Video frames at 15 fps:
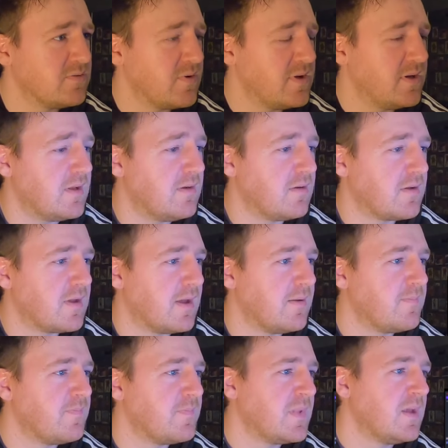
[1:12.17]
did. Okay.
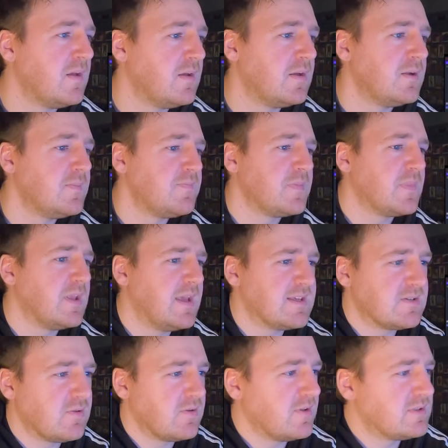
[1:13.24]
Yeah,
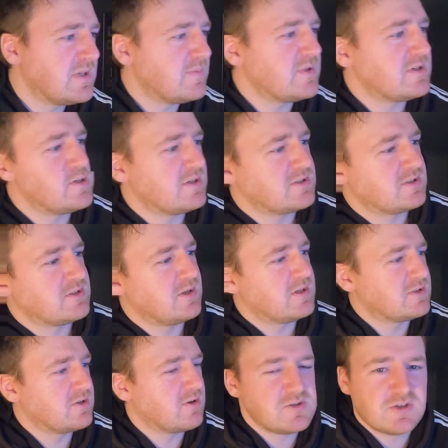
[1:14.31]
so same position as the
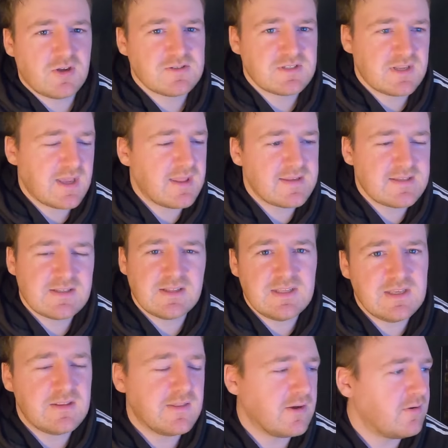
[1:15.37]
Sean Johnson guy. That's
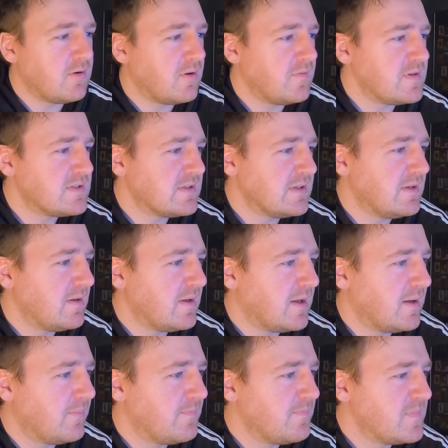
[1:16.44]
league though, obviously.
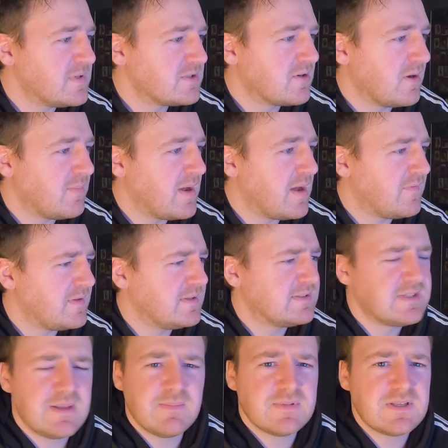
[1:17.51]
Scrum half and
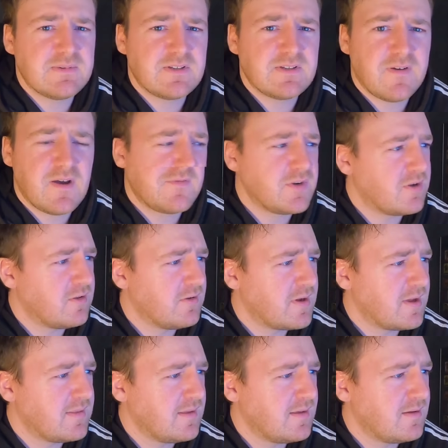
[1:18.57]
same as Faf de Klerk,
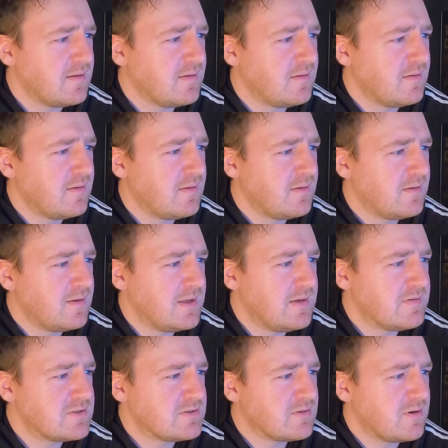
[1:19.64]
I think. He
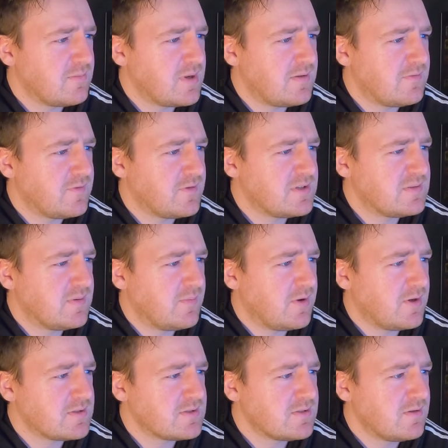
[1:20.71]
was scrum half for the
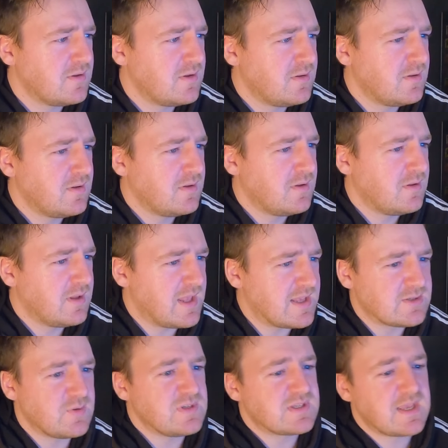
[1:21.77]
Springboks. Yeah,
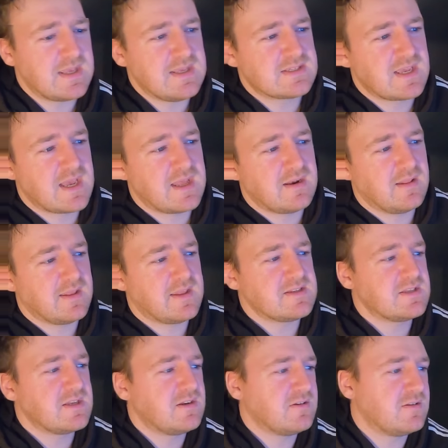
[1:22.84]
so he's kind of like
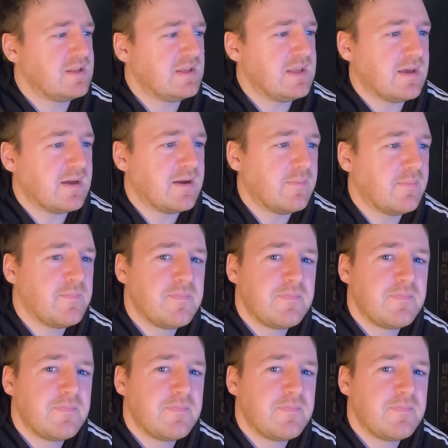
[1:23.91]
considered the